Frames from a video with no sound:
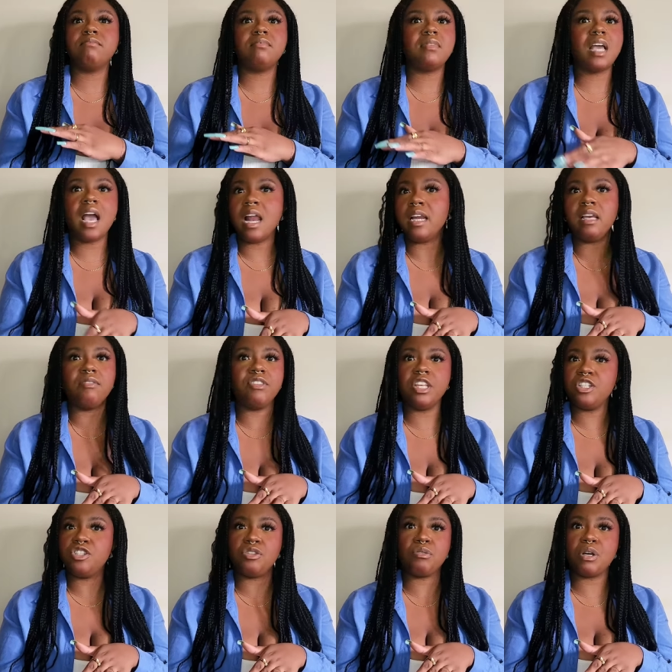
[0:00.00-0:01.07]
any of this
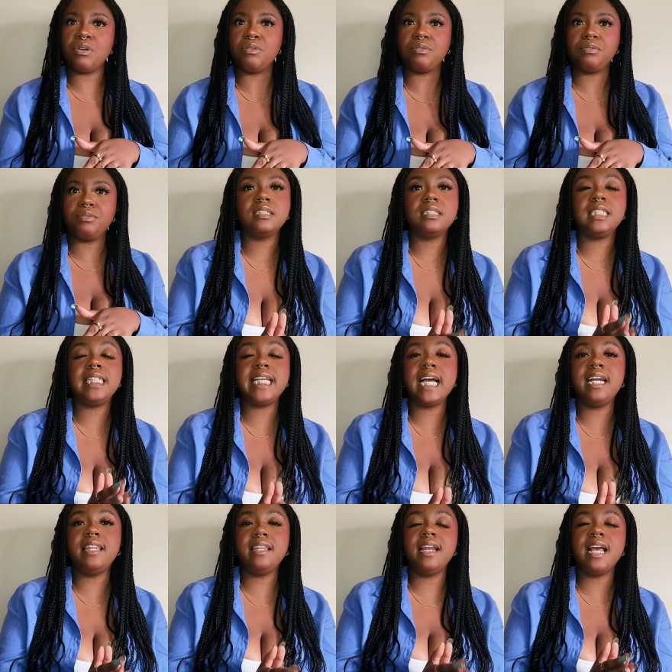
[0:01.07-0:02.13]
through.
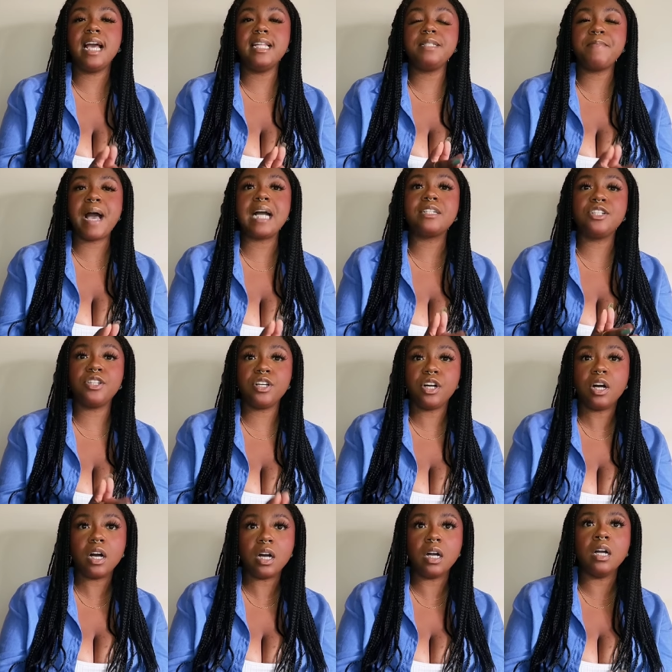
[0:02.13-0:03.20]
Tiana then heads back to the
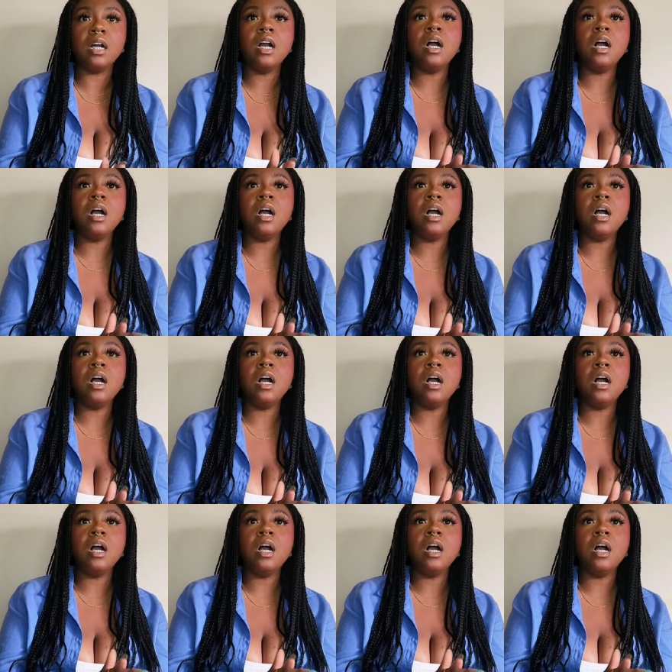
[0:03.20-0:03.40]
car